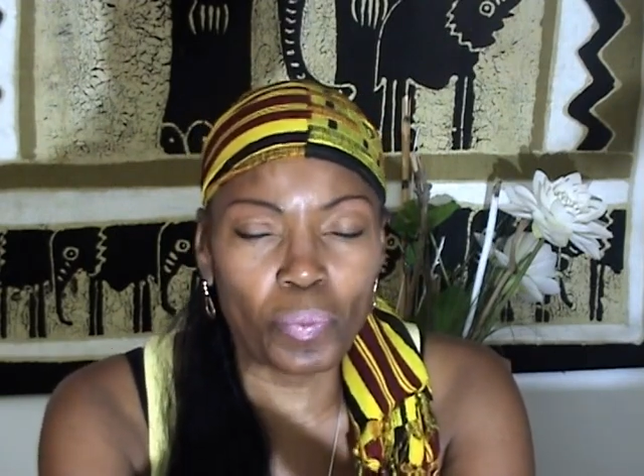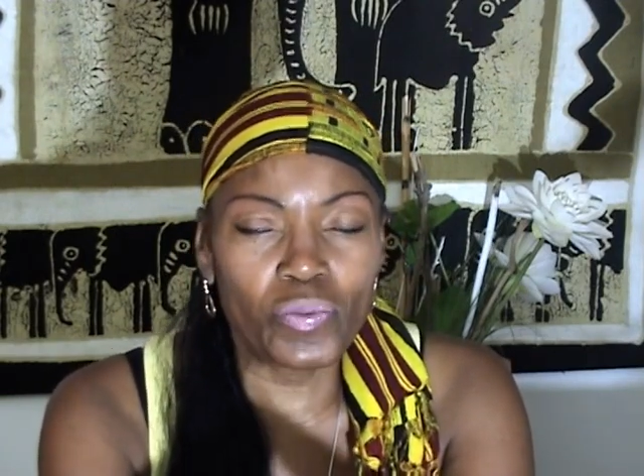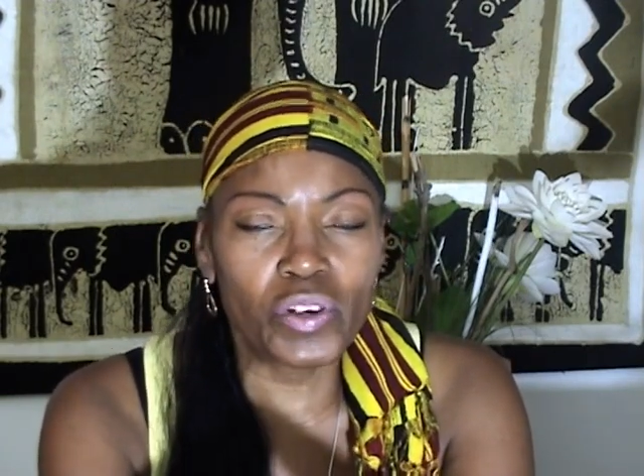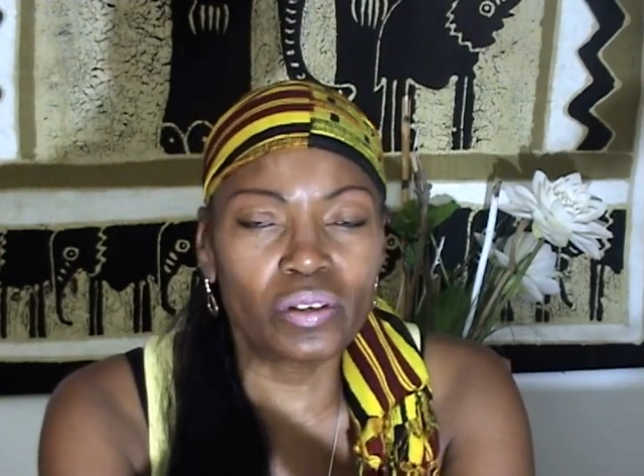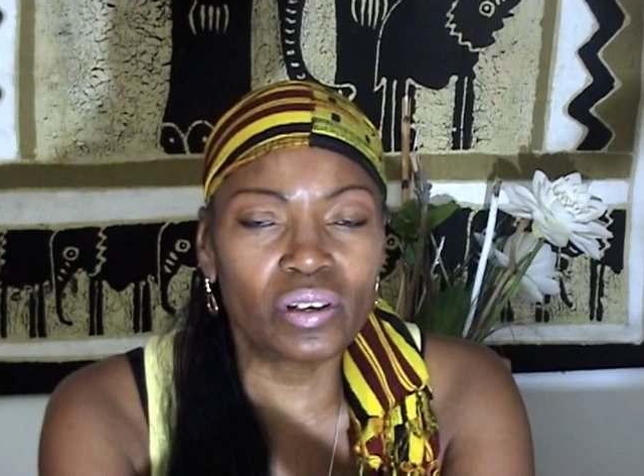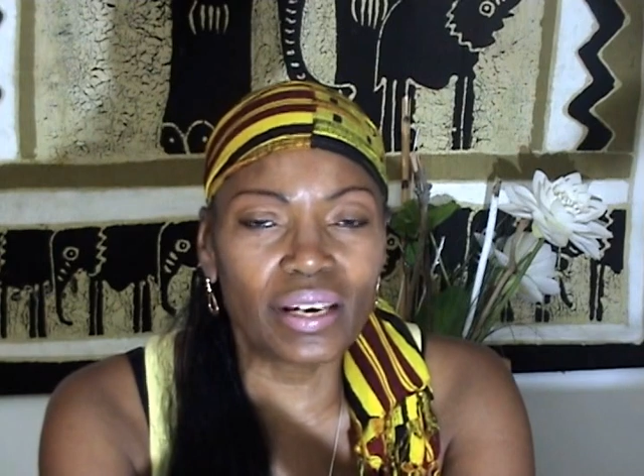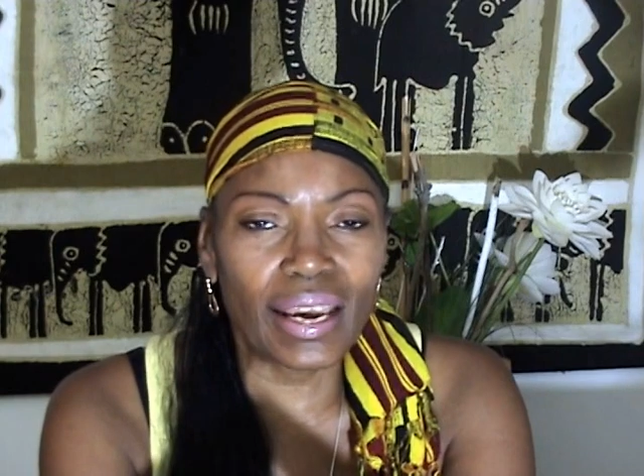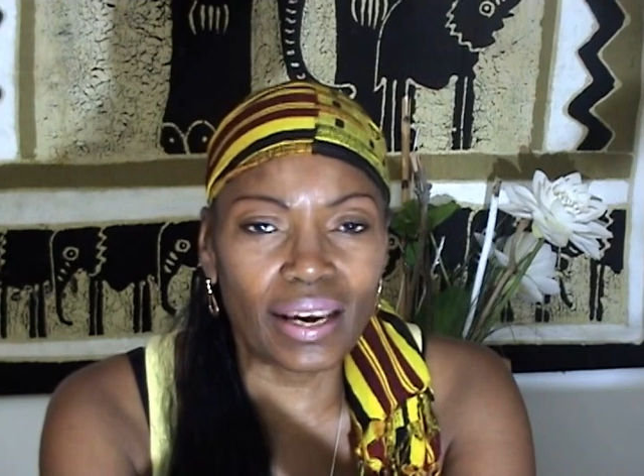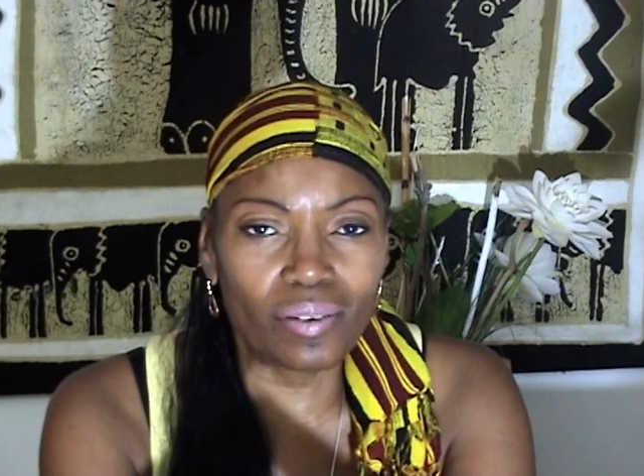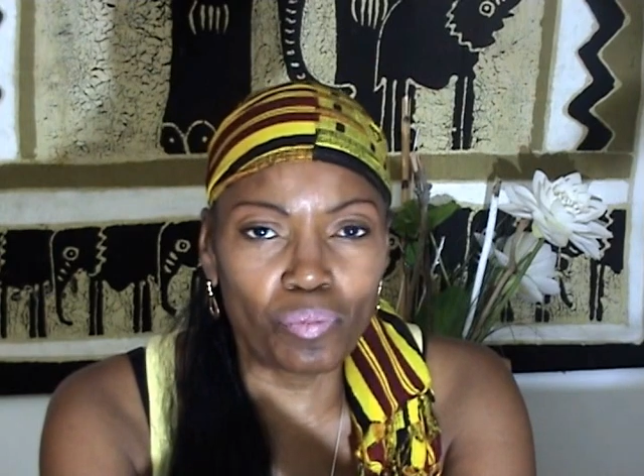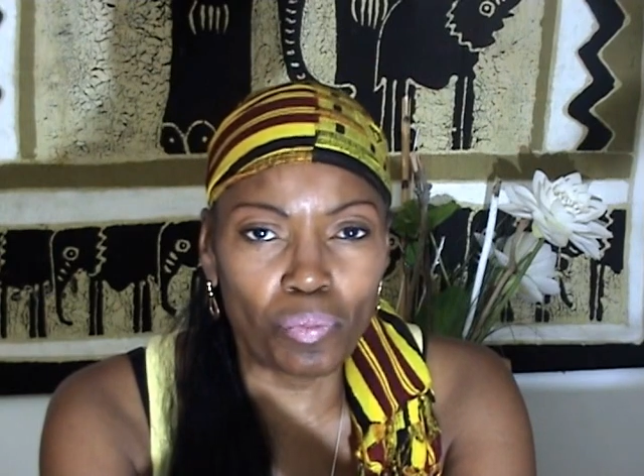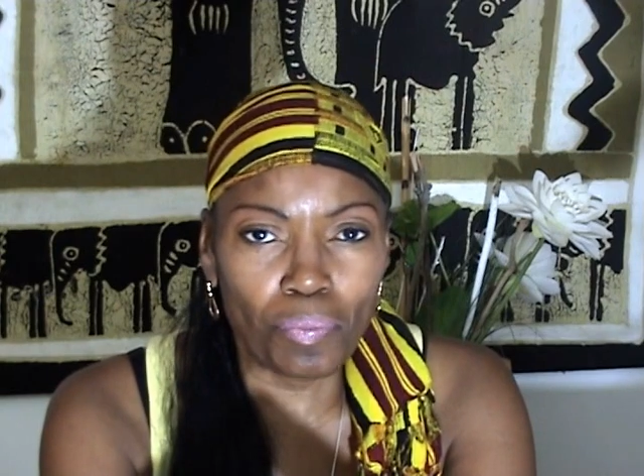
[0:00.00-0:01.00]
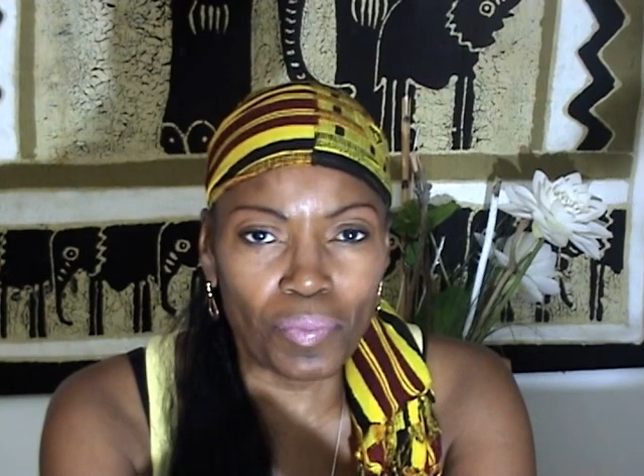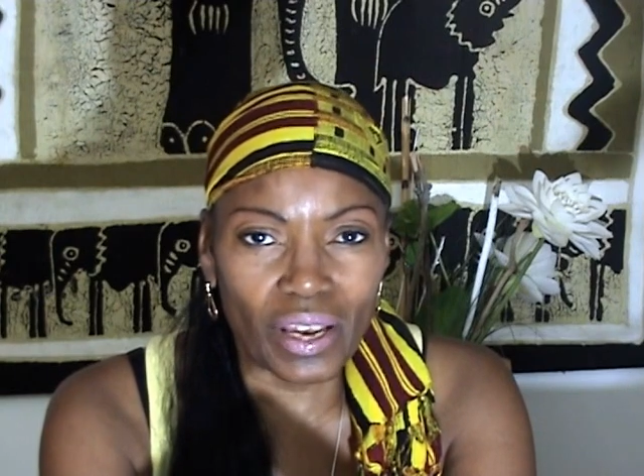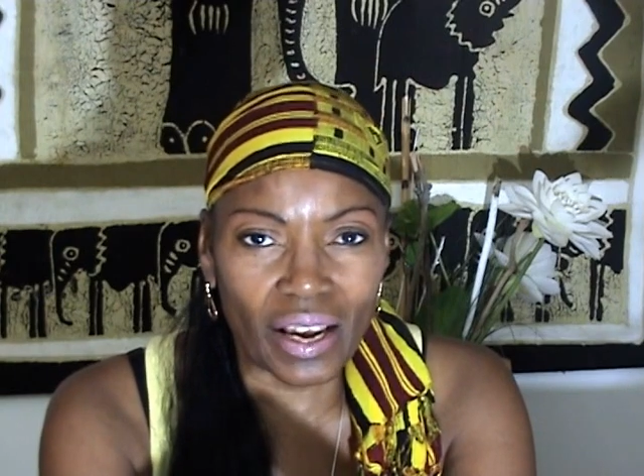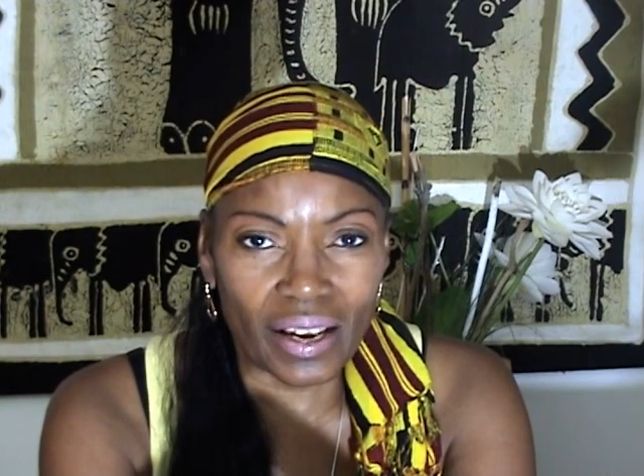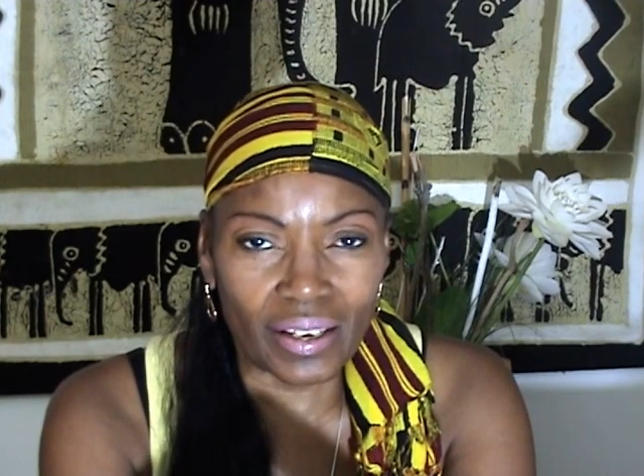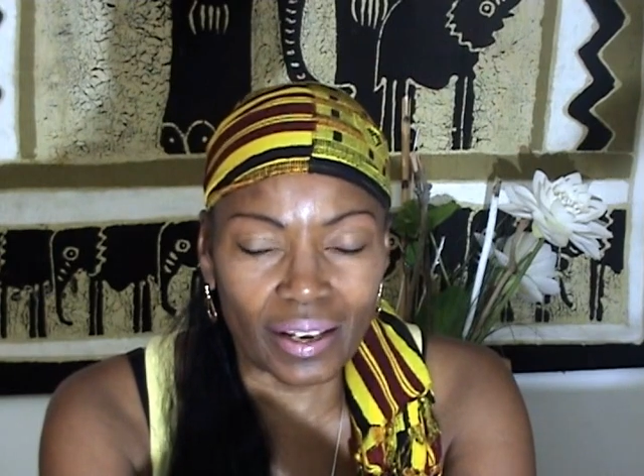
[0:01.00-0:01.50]
to look at
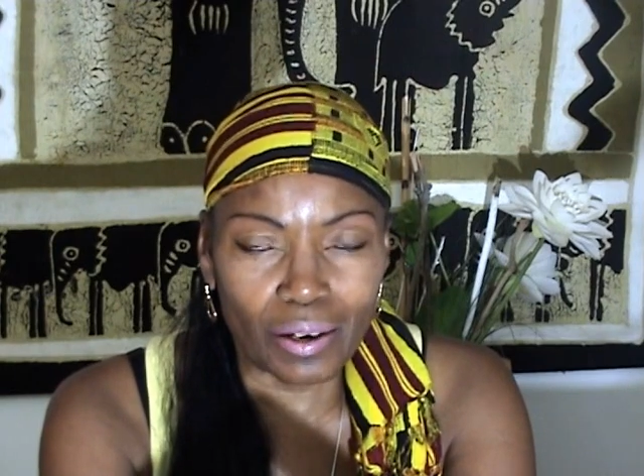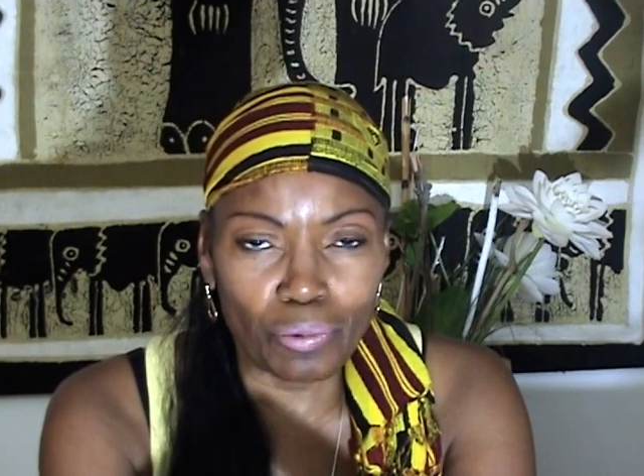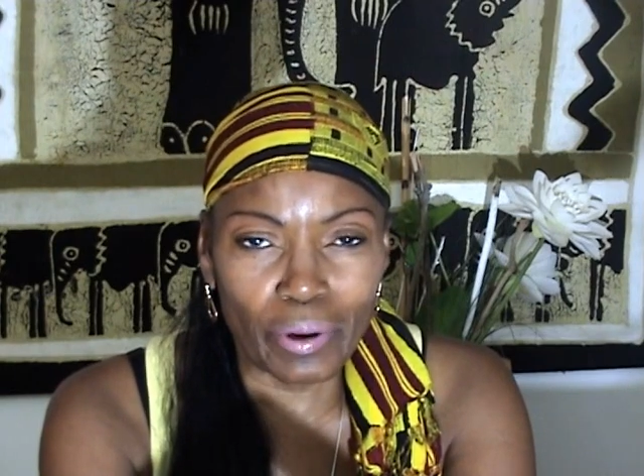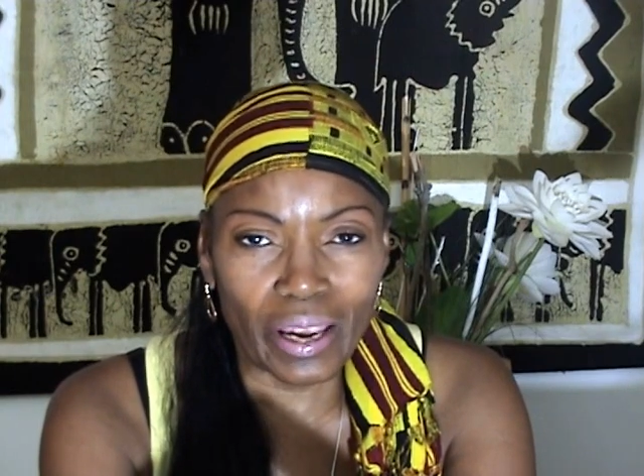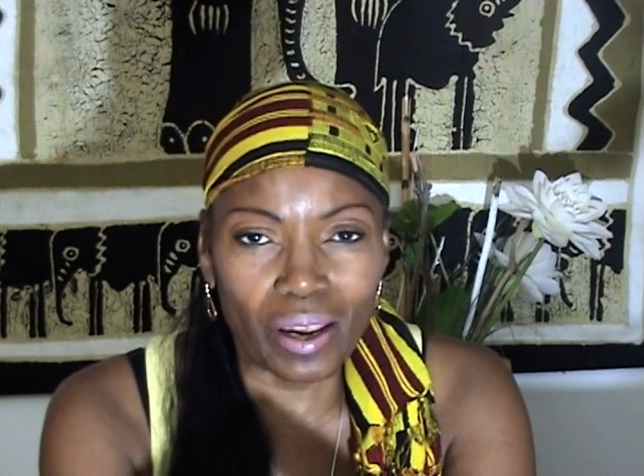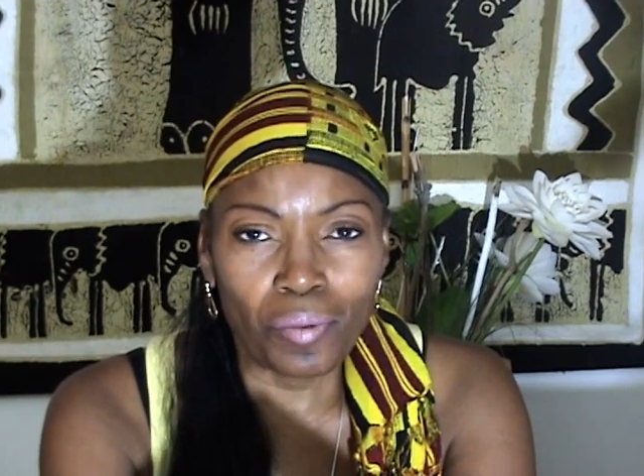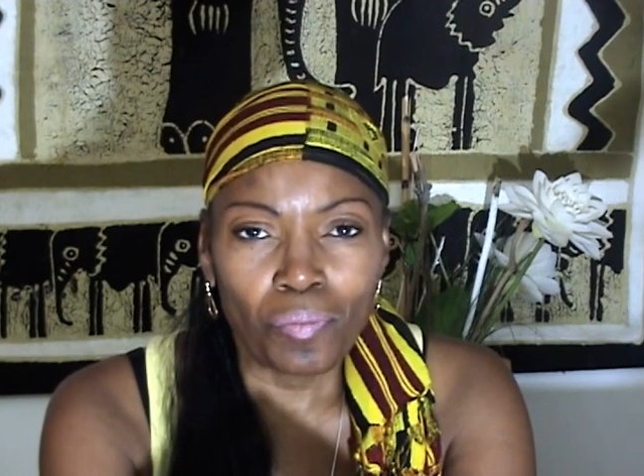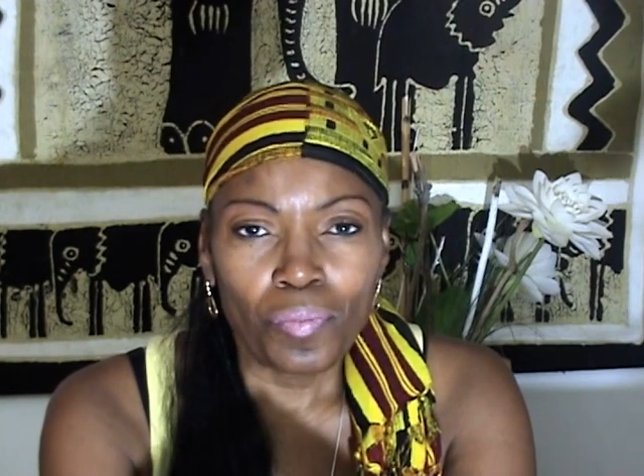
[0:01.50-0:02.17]
God that way,